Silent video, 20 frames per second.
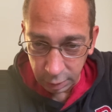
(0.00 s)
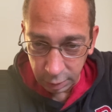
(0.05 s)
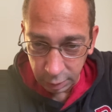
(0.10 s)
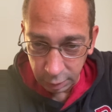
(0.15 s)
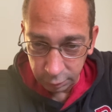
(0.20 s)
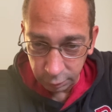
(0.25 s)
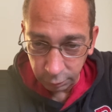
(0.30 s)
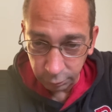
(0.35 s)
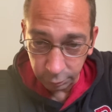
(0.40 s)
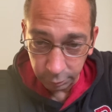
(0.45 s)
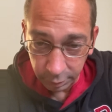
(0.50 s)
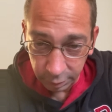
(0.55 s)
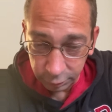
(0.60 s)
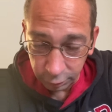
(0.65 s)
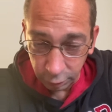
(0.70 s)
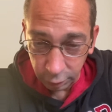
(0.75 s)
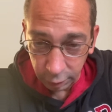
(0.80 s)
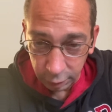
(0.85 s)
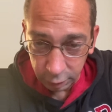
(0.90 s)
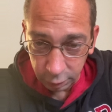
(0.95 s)
And so from that
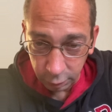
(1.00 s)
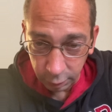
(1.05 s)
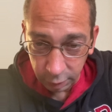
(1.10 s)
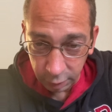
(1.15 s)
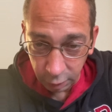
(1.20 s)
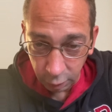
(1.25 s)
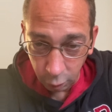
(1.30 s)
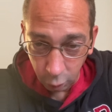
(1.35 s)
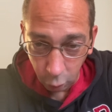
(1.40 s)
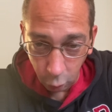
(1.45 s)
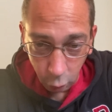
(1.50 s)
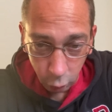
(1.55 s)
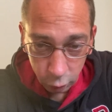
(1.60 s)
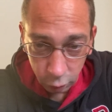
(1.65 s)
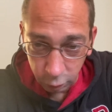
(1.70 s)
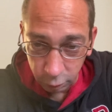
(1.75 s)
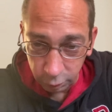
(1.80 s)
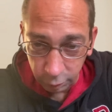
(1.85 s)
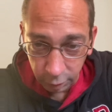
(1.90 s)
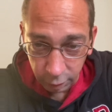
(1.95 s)
song, I'm creating a whole
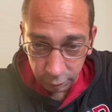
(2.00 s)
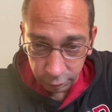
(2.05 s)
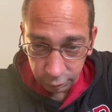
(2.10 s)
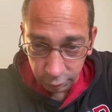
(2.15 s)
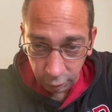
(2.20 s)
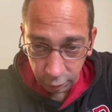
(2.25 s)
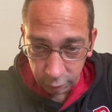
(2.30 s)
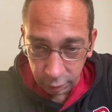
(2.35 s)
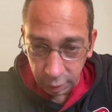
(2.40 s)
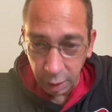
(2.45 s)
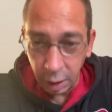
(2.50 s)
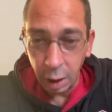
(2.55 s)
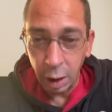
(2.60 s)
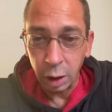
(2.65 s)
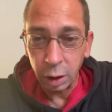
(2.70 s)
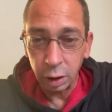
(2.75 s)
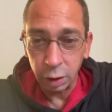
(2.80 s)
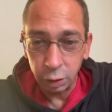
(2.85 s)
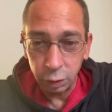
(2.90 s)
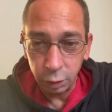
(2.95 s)
new song.
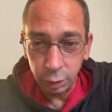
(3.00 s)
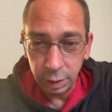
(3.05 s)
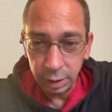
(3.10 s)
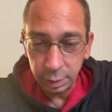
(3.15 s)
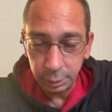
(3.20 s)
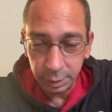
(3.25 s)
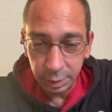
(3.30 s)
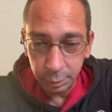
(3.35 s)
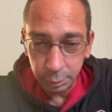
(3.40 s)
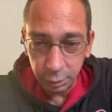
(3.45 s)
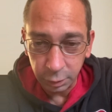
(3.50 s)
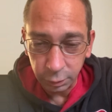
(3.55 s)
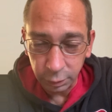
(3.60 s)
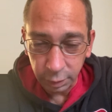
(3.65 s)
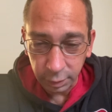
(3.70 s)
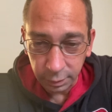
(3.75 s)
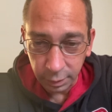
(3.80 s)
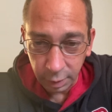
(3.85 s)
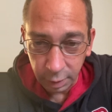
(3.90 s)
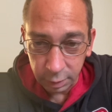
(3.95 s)
You need to be in
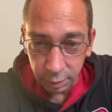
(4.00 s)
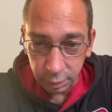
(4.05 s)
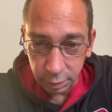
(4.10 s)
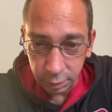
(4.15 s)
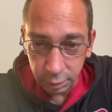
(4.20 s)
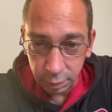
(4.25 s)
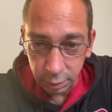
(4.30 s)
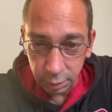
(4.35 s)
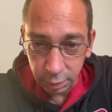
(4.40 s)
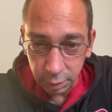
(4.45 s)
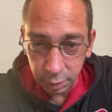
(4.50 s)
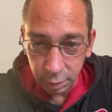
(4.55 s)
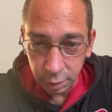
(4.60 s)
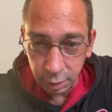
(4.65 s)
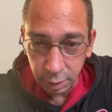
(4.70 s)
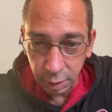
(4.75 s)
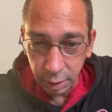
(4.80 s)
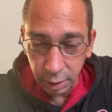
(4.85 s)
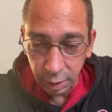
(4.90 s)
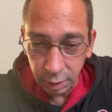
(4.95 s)
music then,
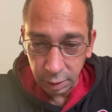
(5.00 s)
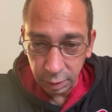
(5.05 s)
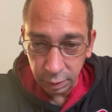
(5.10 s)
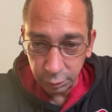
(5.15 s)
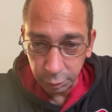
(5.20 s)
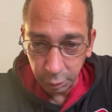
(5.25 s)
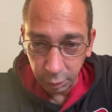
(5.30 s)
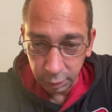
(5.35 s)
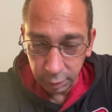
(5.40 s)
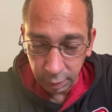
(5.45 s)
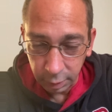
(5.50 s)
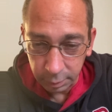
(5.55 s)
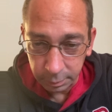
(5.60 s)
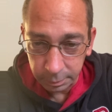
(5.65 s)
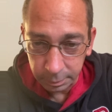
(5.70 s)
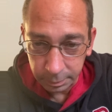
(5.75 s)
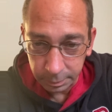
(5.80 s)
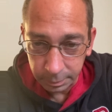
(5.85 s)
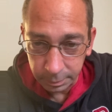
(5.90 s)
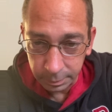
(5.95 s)
at least part time.
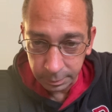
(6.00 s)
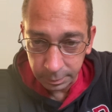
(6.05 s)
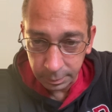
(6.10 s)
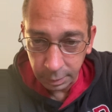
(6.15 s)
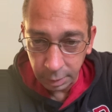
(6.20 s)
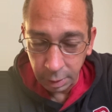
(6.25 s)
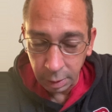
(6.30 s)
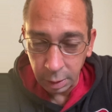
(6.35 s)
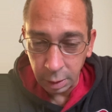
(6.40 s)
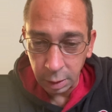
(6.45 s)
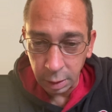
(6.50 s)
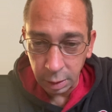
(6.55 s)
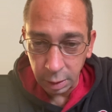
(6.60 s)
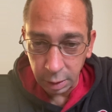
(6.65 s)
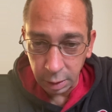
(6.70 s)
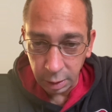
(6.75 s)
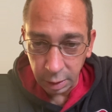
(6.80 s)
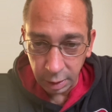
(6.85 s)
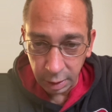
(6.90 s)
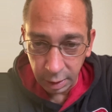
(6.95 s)

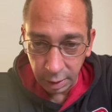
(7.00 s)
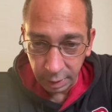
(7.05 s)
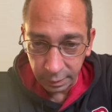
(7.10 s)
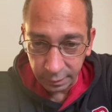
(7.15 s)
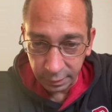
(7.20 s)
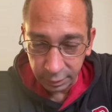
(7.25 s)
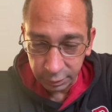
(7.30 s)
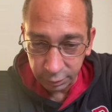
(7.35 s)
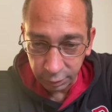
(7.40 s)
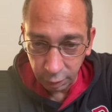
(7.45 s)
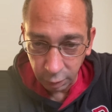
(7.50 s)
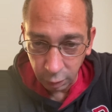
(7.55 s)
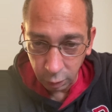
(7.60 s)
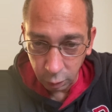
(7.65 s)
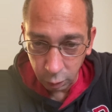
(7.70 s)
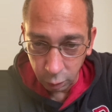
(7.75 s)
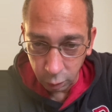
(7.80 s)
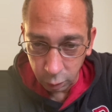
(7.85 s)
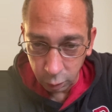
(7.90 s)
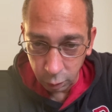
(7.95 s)
And that's
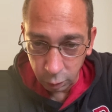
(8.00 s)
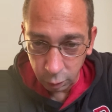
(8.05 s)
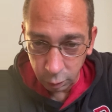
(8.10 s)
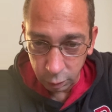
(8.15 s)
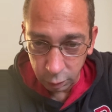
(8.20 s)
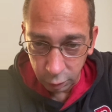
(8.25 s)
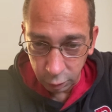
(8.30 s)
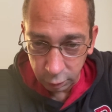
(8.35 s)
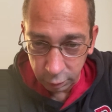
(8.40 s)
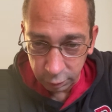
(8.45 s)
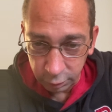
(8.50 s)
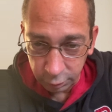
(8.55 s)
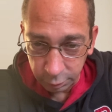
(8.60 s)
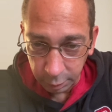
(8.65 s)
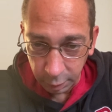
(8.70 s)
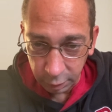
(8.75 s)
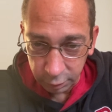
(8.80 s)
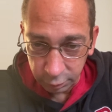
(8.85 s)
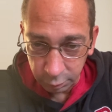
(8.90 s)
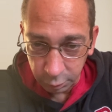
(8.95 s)
how you can
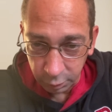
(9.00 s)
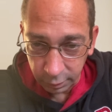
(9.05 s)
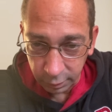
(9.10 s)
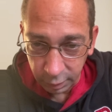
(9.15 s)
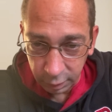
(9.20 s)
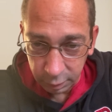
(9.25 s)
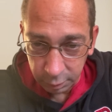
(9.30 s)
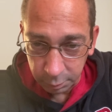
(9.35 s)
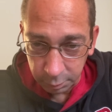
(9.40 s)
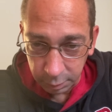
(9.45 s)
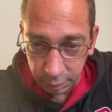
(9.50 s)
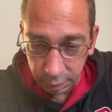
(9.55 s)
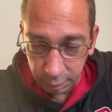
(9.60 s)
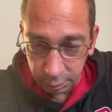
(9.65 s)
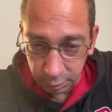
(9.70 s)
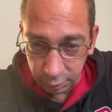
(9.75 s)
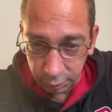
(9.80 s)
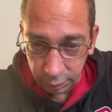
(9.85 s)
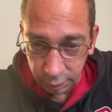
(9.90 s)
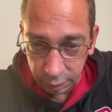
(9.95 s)
spot someone that can be in
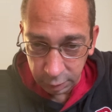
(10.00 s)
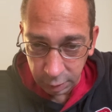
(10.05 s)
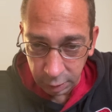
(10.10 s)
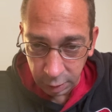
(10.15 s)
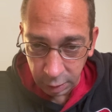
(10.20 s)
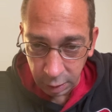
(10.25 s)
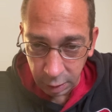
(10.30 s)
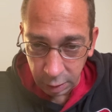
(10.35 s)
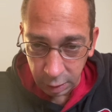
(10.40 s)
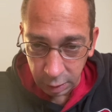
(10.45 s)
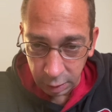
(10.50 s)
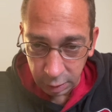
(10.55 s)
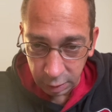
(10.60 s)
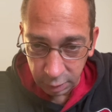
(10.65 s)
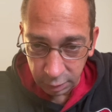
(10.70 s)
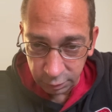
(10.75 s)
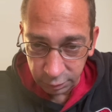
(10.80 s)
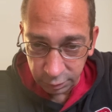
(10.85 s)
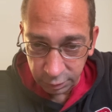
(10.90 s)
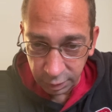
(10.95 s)
music,
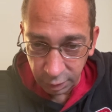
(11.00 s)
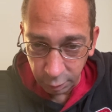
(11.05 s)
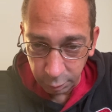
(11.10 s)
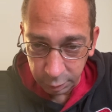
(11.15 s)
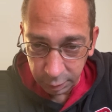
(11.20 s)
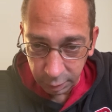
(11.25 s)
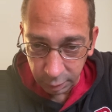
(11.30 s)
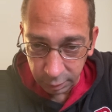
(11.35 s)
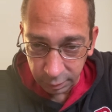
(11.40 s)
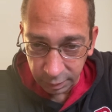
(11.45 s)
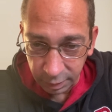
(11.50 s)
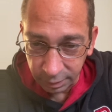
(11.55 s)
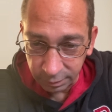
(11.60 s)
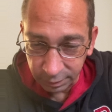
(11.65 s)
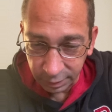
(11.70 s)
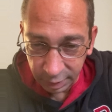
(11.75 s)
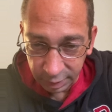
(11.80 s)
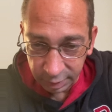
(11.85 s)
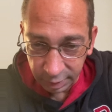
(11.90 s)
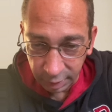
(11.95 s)
is they'll be they have
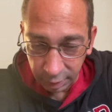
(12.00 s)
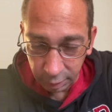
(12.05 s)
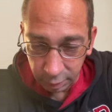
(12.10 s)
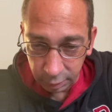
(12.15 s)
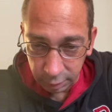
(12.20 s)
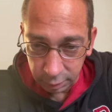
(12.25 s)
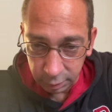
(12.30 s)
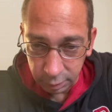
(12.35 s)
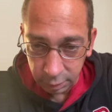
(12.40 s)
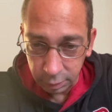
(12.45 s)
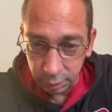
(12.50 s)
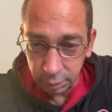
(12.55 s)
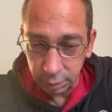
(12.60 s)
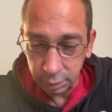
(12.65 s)
that talent.